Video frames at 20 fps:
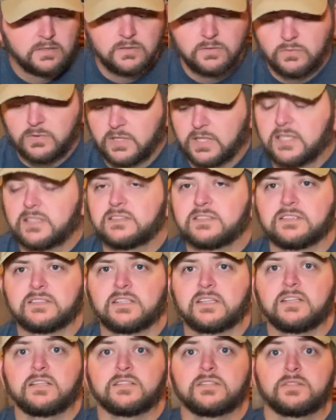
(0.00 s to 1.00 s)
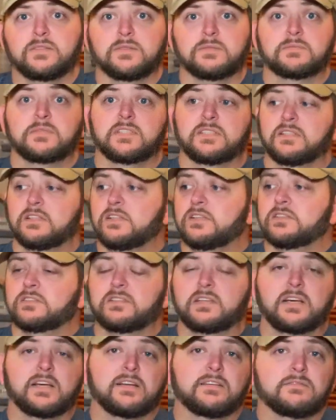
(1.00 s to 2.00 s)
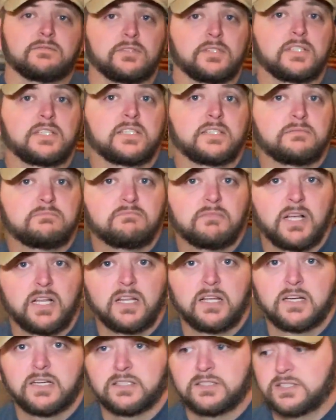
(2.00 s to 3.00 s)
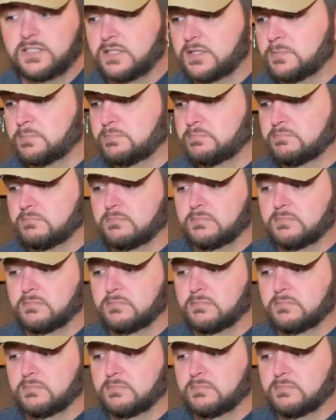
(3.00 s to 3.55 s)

let's just get into it, because it looks like really a lot of cheap